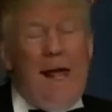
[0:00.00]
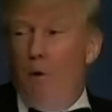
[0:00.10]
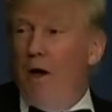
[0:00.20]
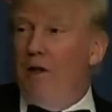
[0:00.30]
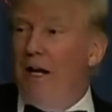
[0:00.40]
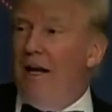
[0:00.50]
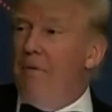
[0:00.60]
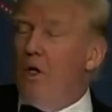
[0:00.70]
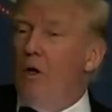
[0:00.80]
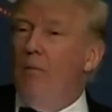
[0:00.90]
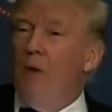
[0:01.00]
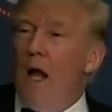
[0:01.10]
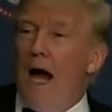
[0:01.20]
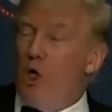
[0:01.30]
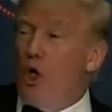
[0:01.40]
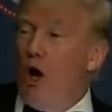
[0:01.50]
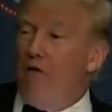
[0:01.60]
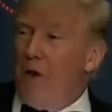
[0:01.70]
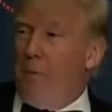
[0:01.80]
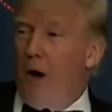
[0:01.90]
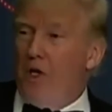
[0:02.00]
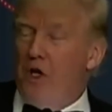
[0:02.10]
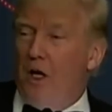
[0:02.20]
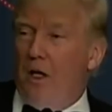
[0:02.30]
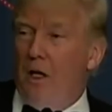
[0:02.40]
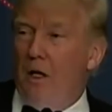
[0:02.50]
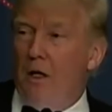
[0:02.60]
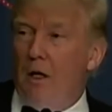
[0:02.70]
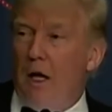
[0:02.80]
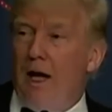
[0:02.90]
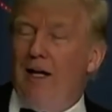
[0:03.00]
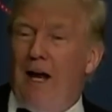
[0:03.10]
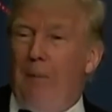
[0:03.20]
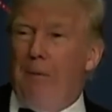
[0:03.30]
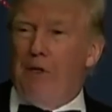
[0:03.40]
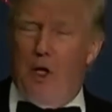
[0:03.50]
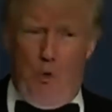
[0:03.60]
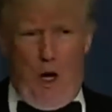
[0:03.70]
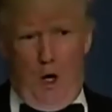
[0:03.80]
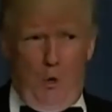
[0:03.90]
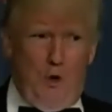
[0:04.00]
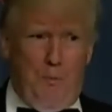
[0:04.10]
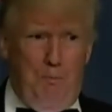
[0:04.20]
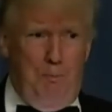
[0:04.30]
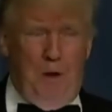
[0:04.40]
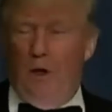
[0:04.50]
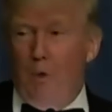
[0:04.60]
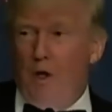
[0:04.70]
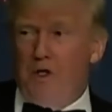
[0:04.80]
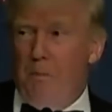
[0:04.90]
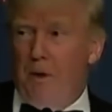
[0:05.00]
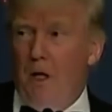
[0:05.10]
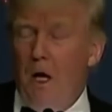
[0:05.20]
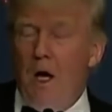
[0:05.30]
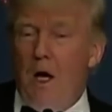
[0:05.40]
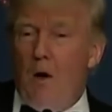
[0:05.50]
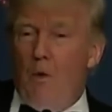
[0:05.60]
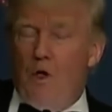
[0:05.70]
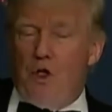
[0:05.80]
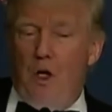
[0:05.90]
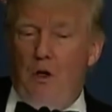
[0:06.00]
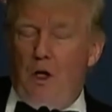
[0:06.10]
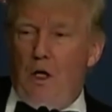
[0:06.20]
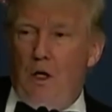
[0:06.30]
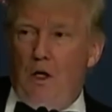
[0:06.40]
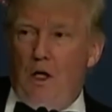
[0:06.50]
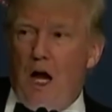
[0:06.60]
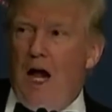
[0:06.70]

Anyway, they let me do it. I took over the project, and a lot of people said, well, it was built. It wasn't built. It was, the